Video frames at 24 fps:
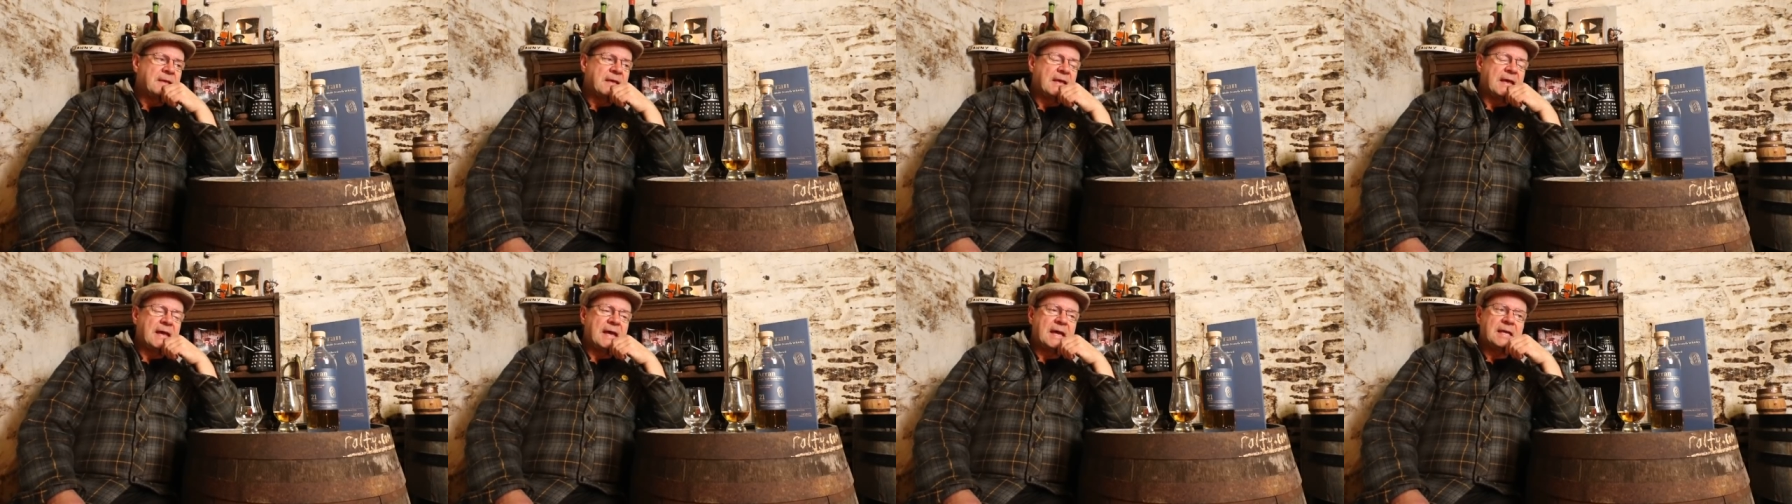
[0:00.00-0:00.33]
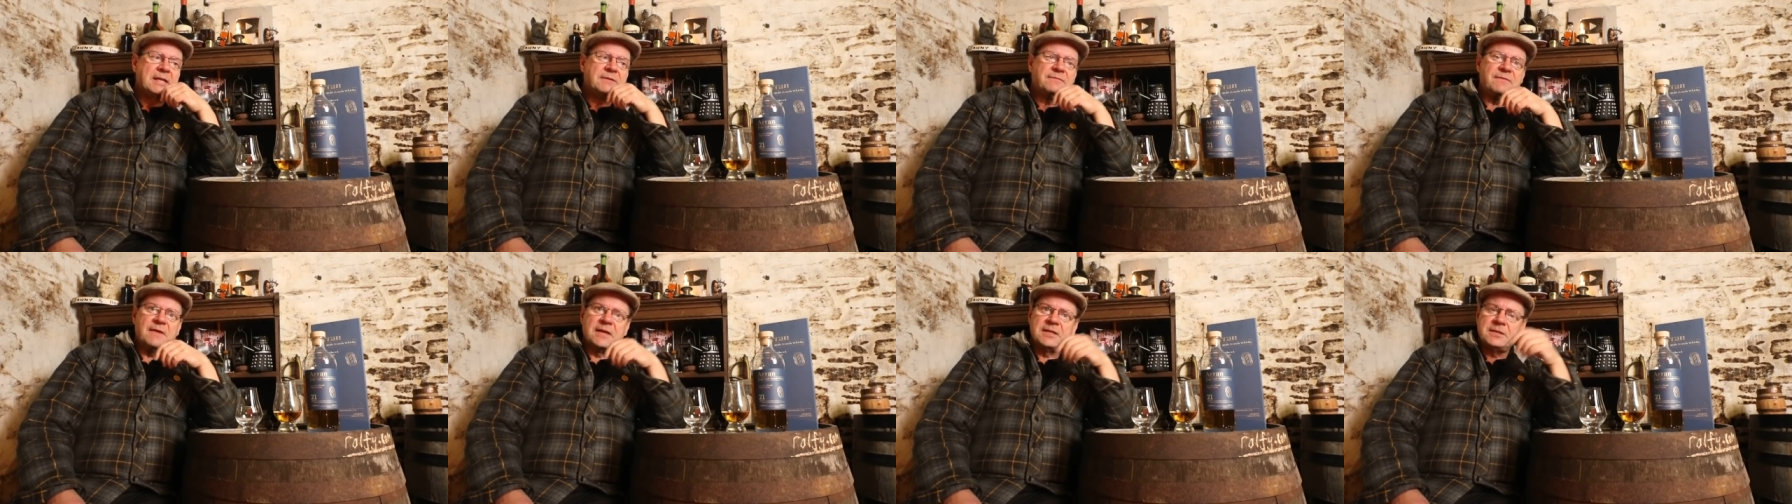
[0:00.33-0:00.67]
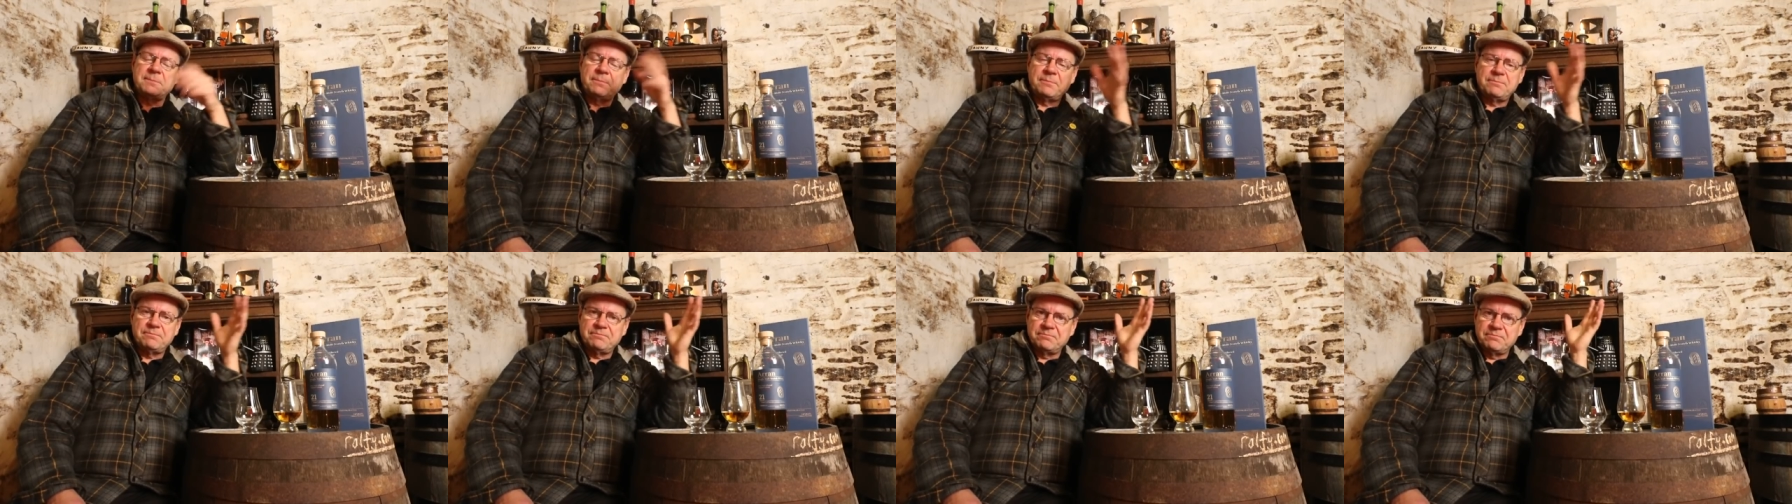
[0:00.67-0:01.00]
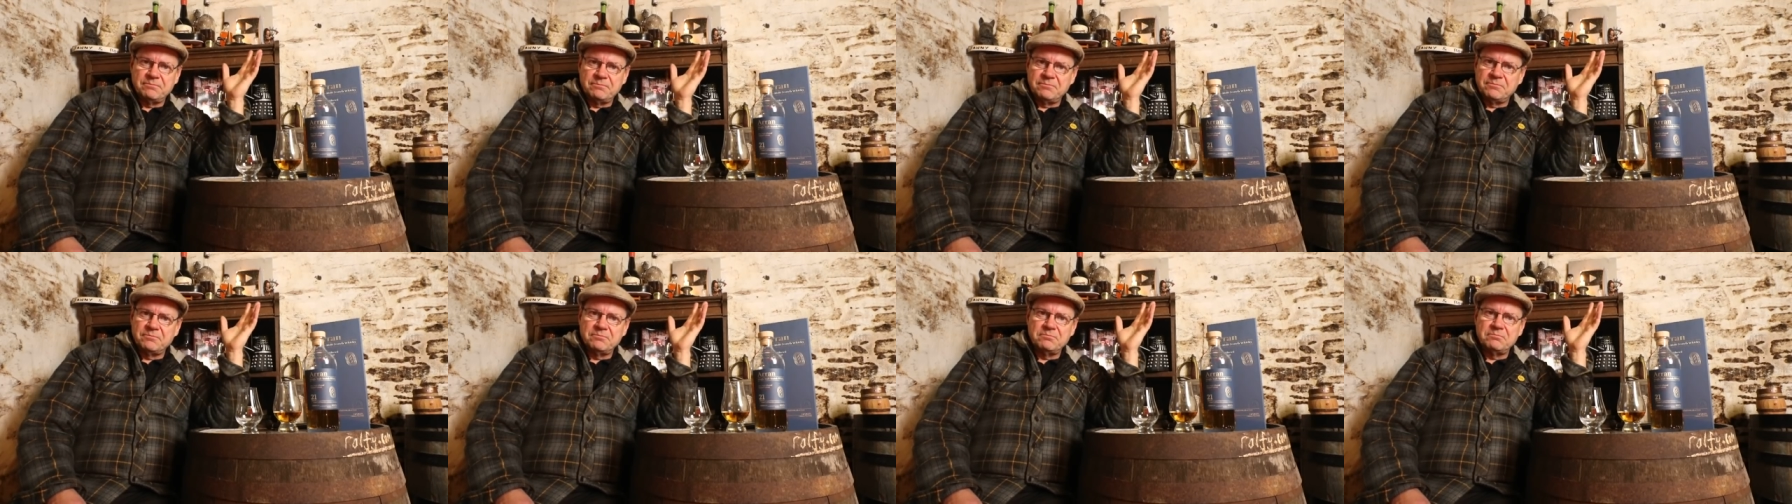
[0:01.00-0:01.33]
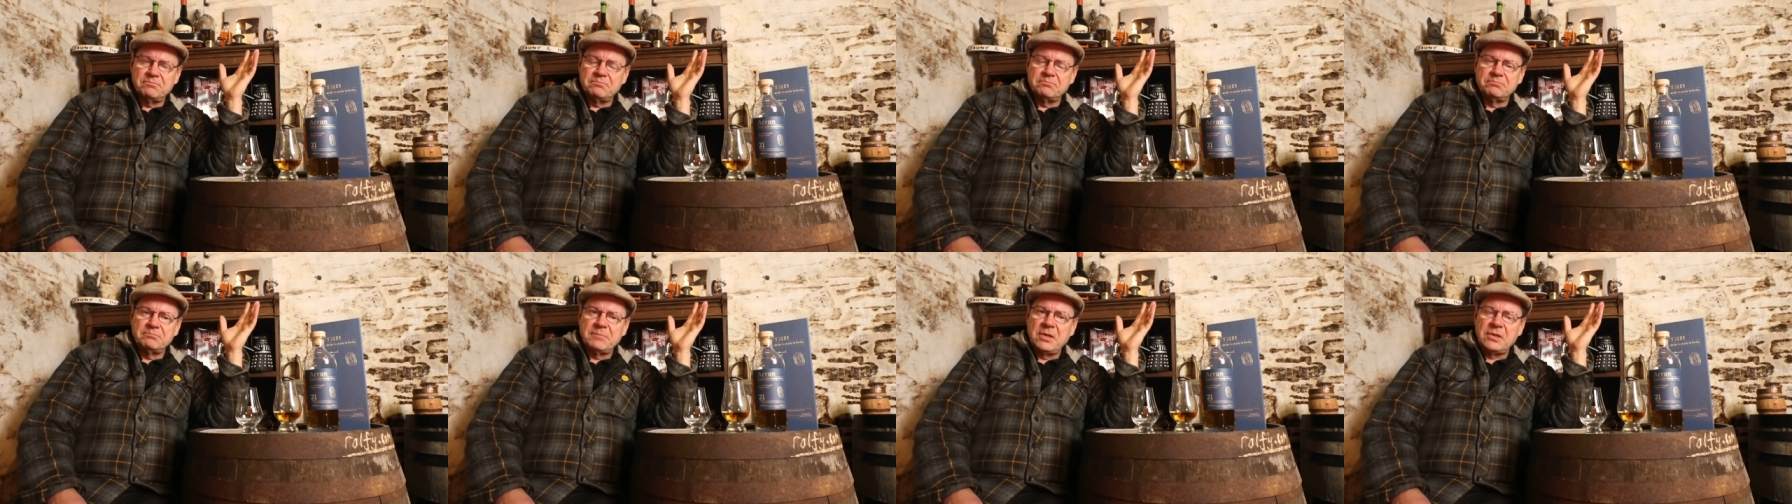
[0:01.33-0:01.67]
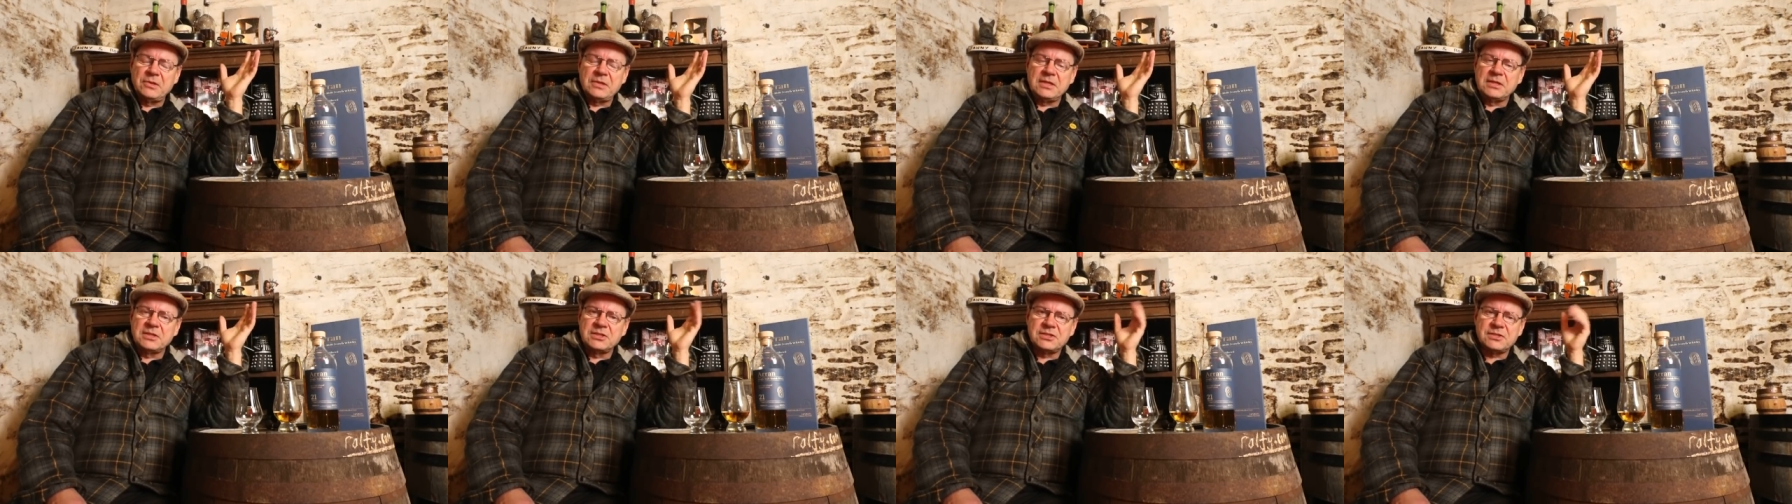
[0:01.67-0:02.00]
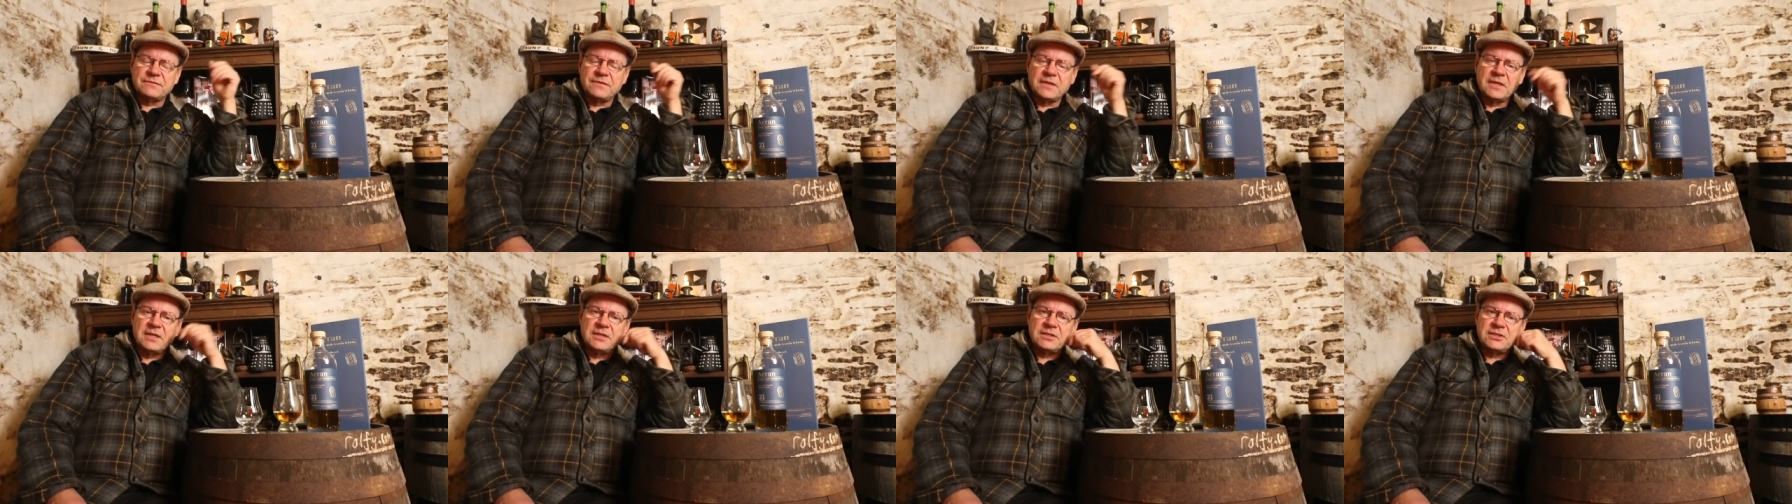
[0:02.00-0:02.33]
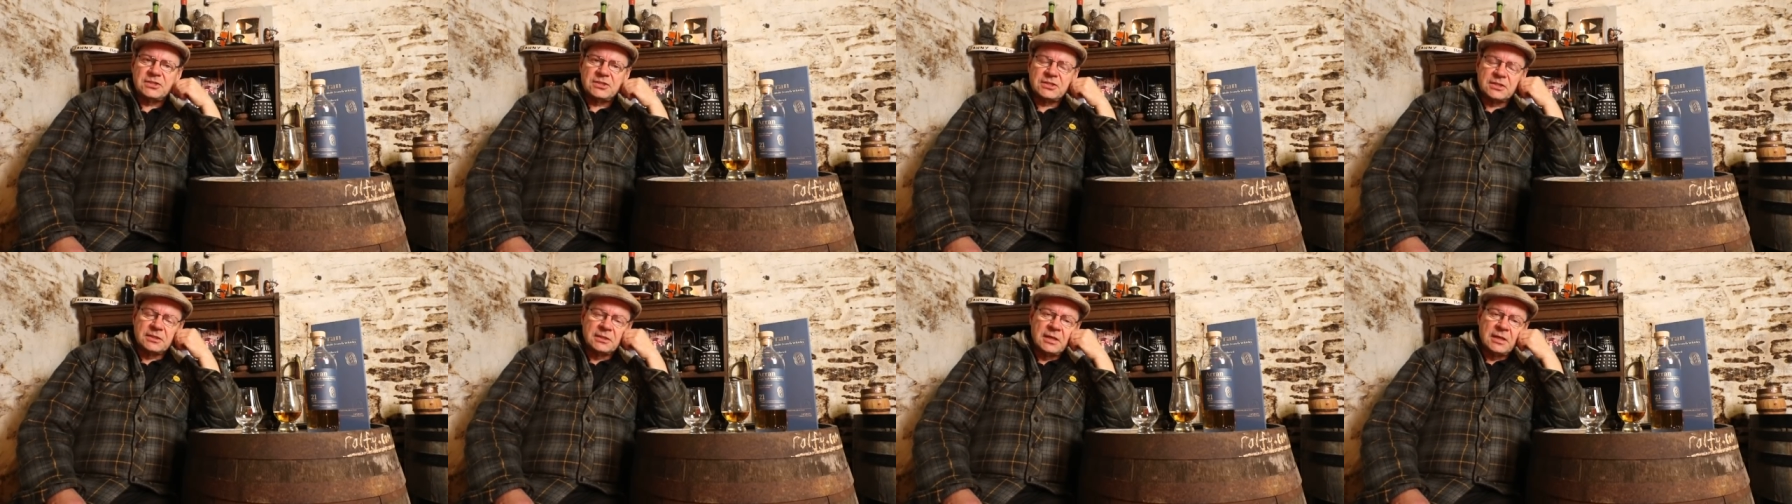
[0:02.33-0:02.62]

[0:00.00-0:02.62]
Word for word: And I've had a, millions of hits,